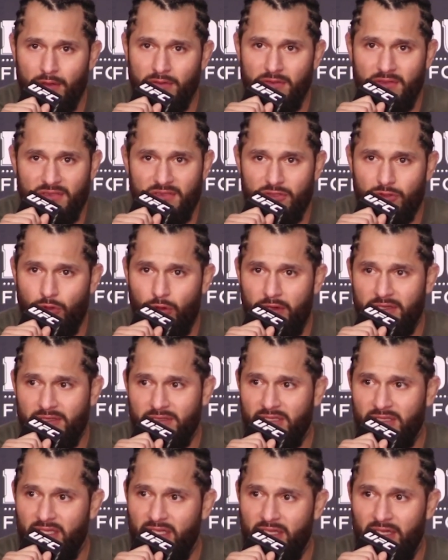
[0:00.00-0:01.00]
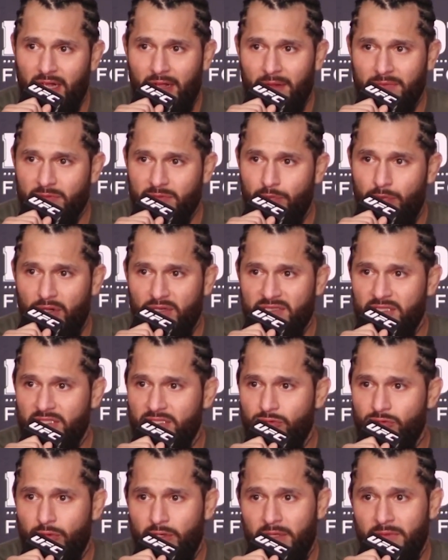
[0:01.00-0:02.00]
Destroy his kneecaps, bust
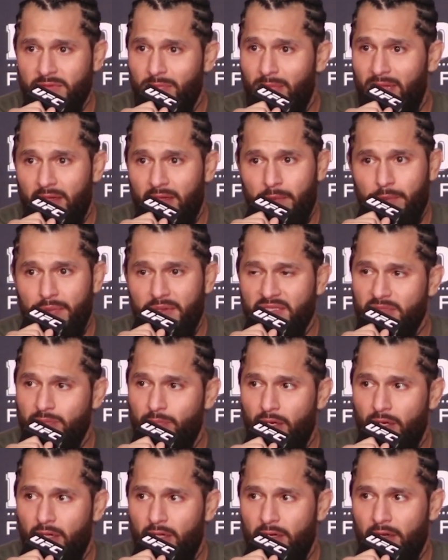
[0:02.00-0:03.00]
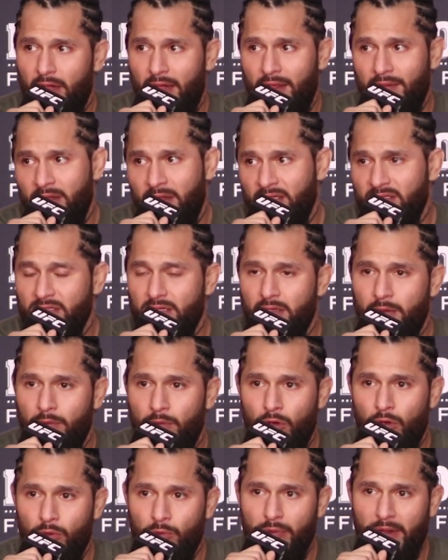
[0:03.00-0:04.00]
his ribs, make him piss blood, and then send him
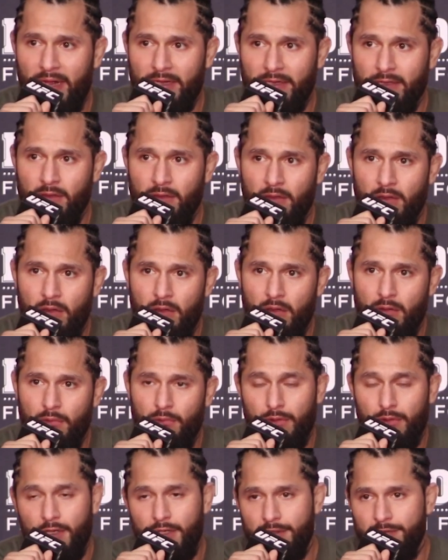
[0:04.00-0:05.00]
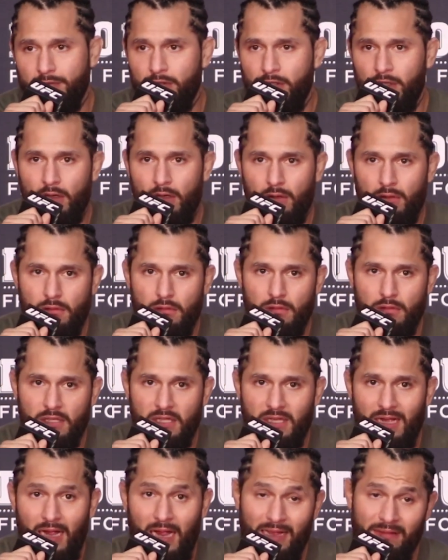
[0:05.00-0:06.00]
home packing. But, you know,
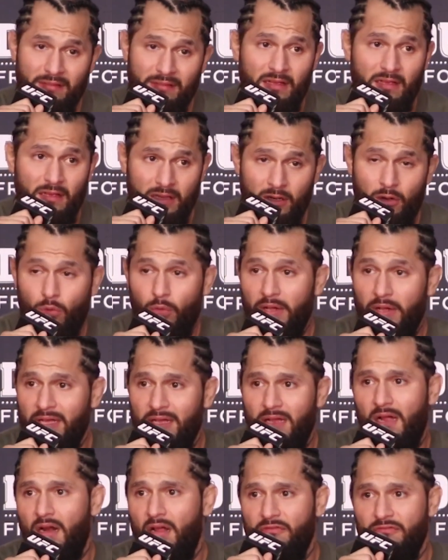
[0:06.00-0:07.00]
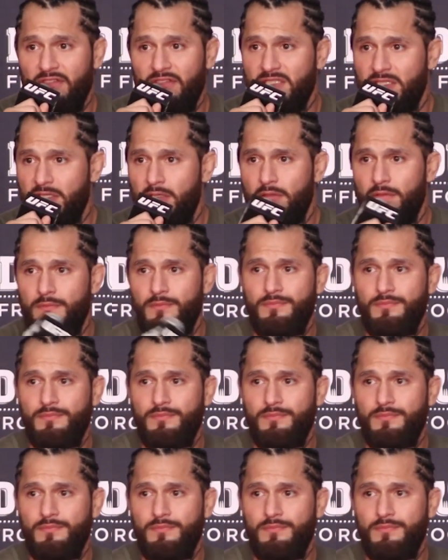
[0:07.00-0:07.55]
I think in a way he got off easy.